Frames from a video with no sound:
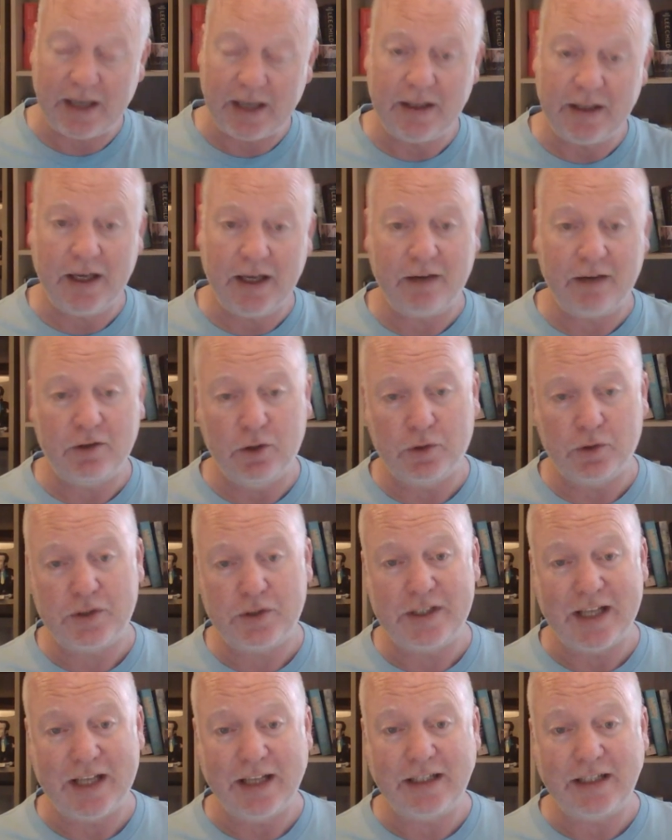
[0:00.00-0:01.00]
And that, of course,
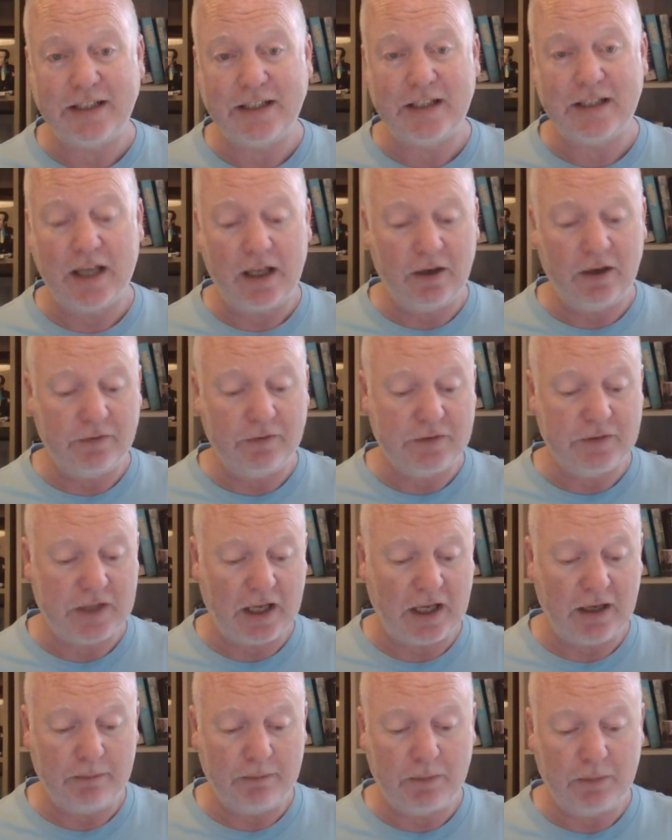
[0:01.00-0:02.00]
is Andy Taylor,
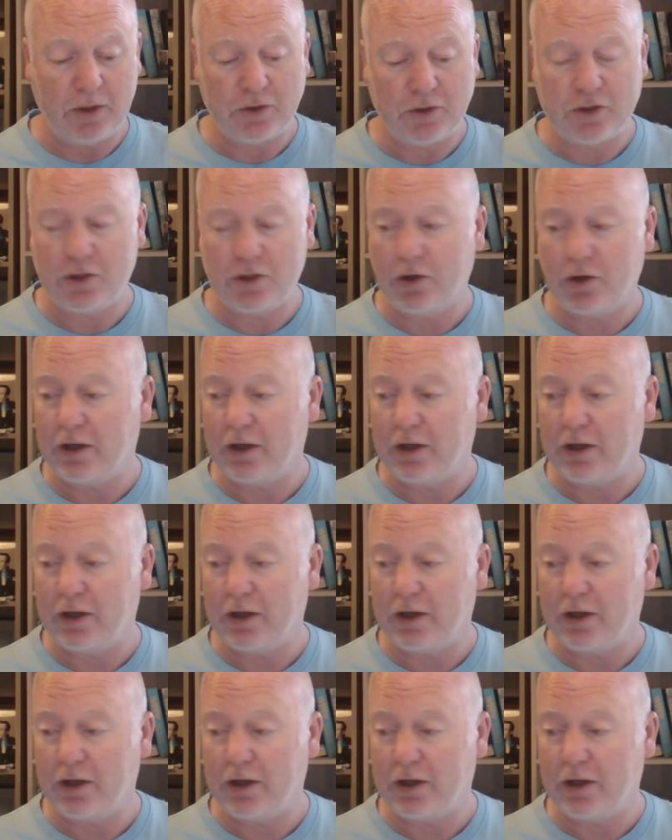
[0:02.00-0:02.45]
Taylor Bloodstock.